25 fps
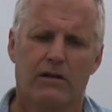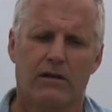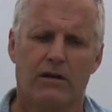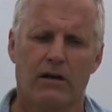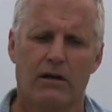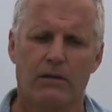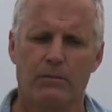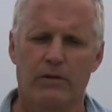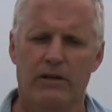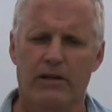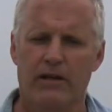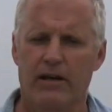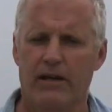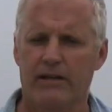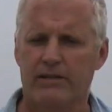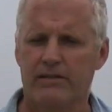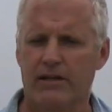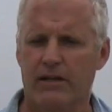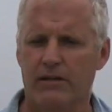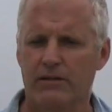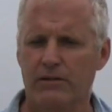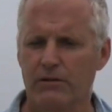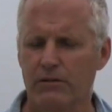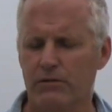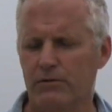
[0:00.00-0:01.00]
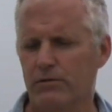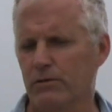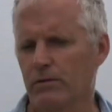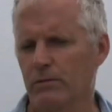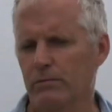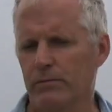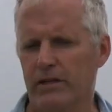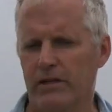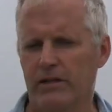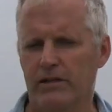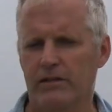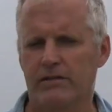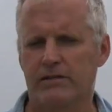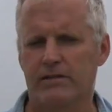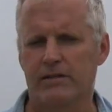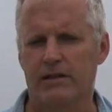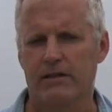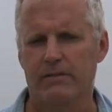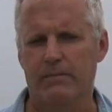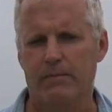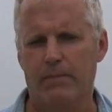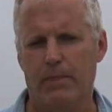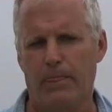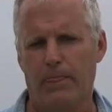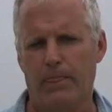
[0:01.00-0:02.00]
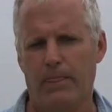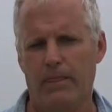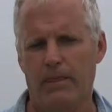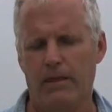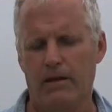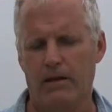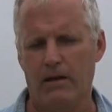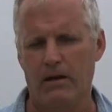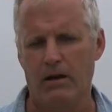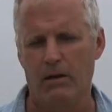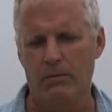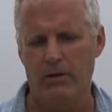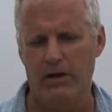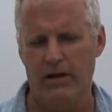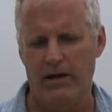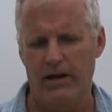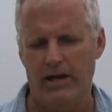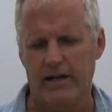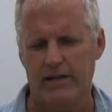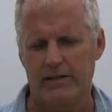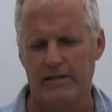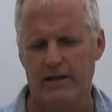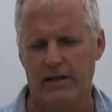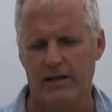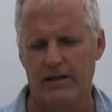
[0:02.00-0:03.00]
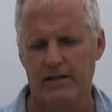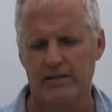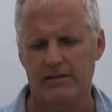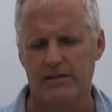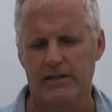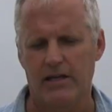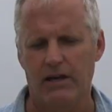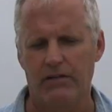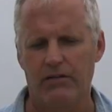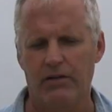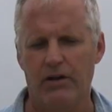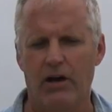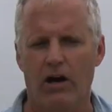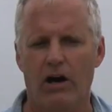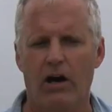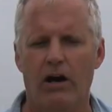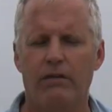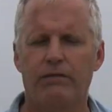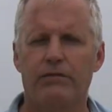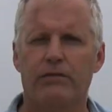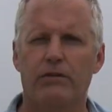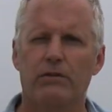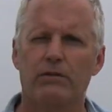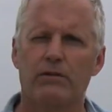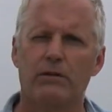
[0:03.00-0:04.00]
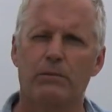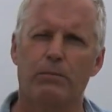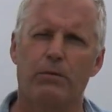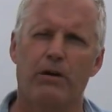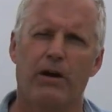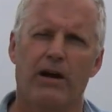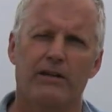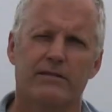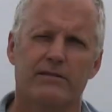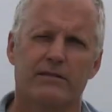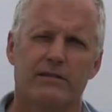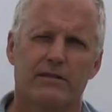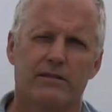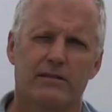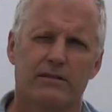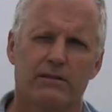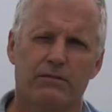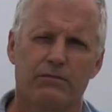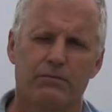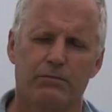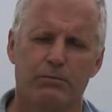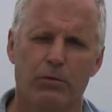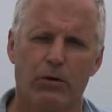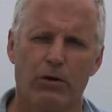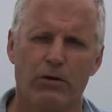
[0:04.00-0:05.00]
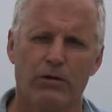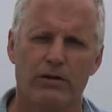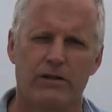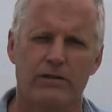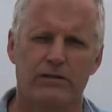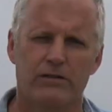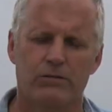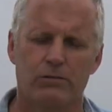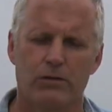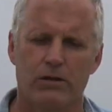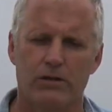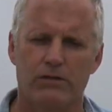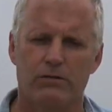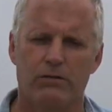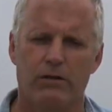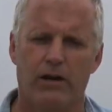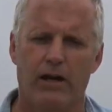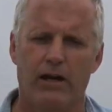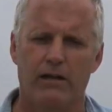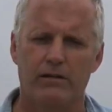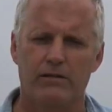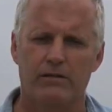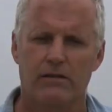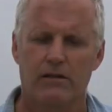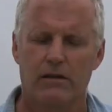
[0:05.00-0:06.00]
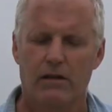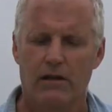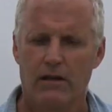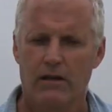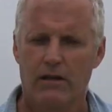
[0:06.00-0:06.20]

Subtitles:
Carbon dioxide neutral means that the carbon dioxide is given off during the process of burning switchgrass,